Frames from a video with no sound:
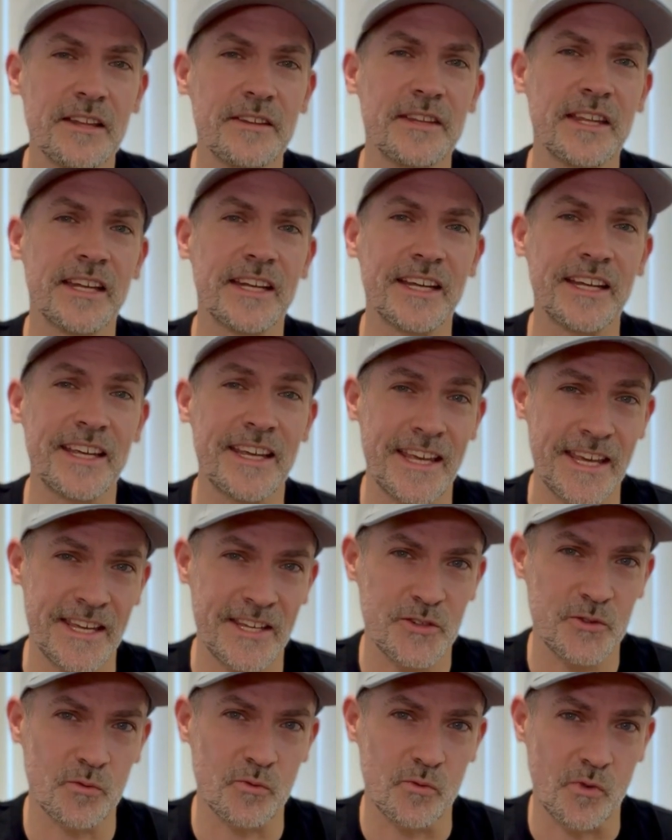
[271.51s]
that a
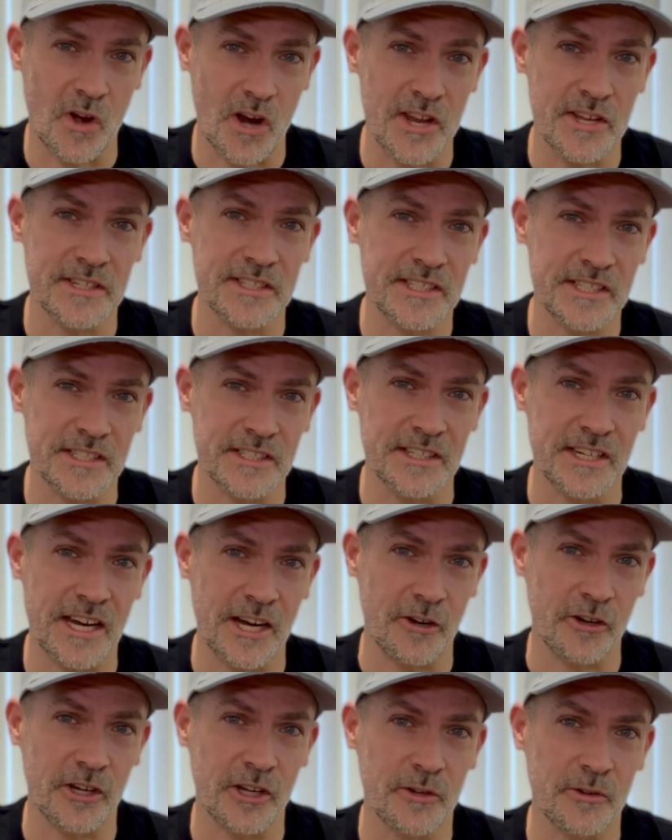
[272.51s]
hit and run
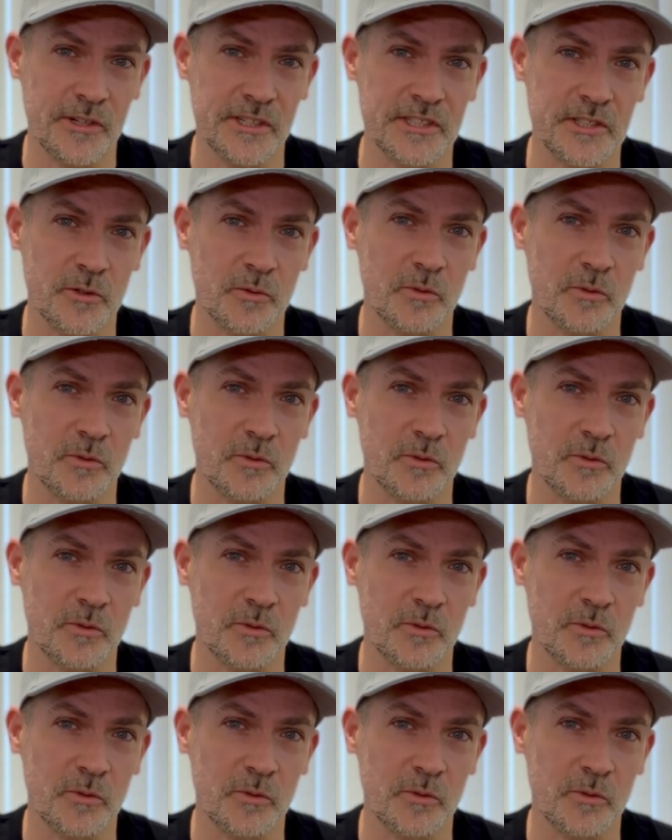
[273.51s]
scenario is